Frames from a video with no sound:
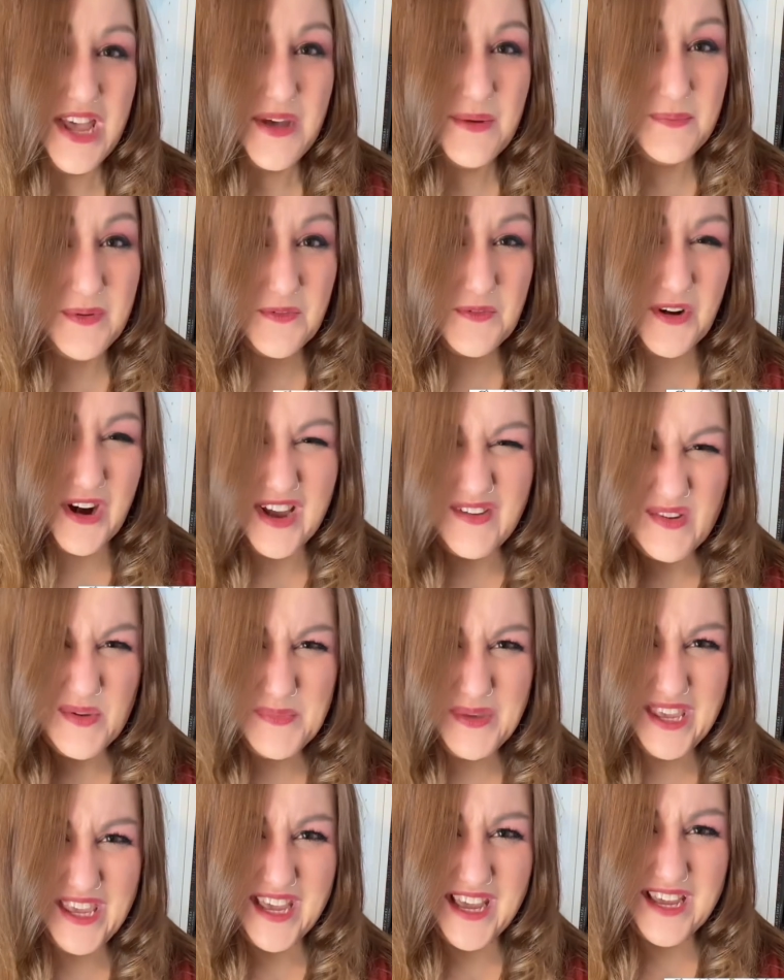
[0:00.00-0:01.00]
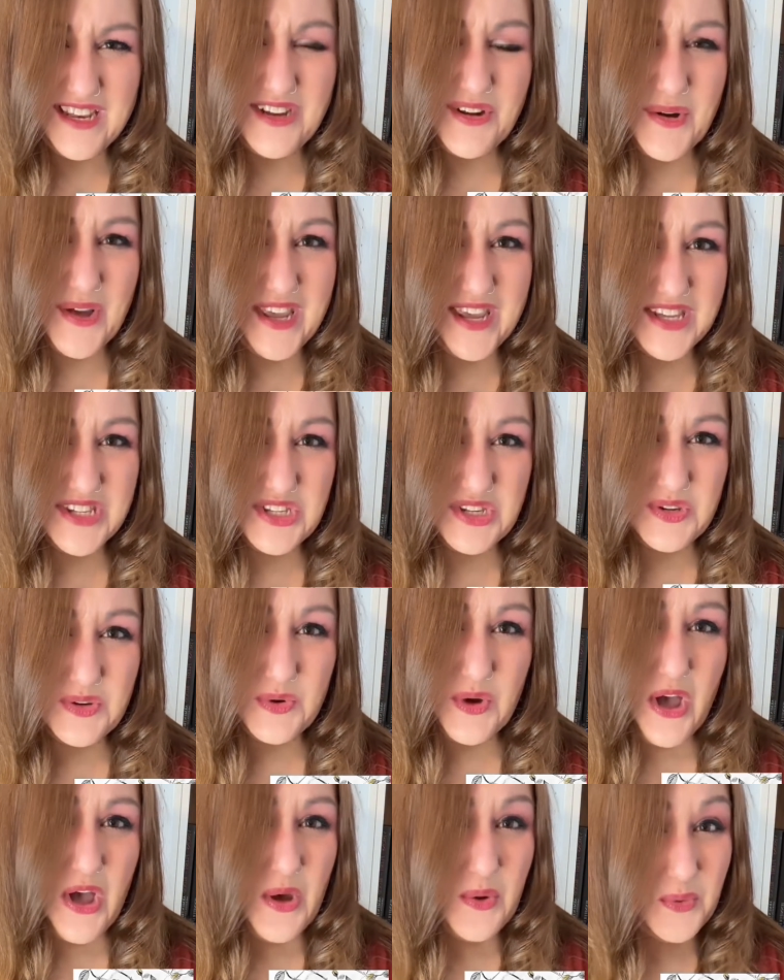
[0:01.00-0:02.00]
Before I even begin going
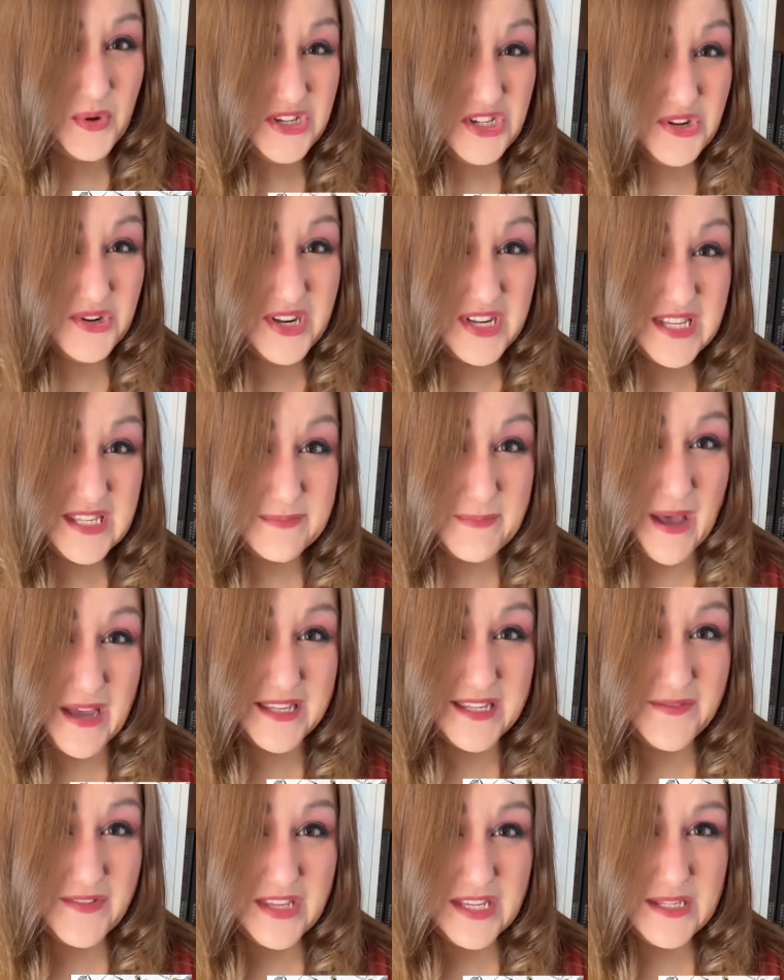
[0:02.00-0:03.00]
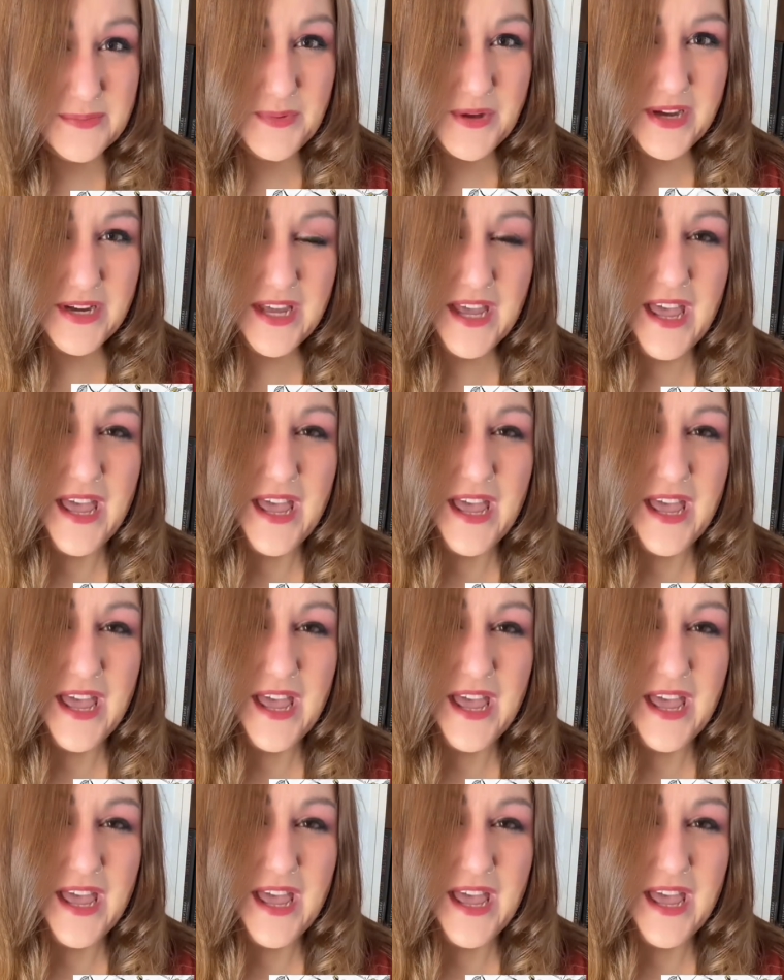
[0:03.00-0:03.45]
into what you can expect of this book